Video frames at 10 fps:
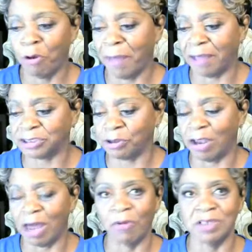I don't know about
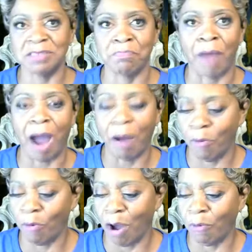y'all. I wasn't. I,
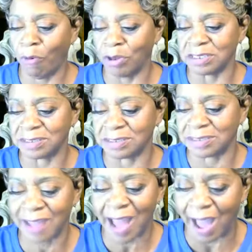I was
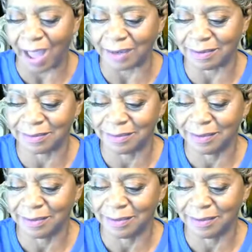not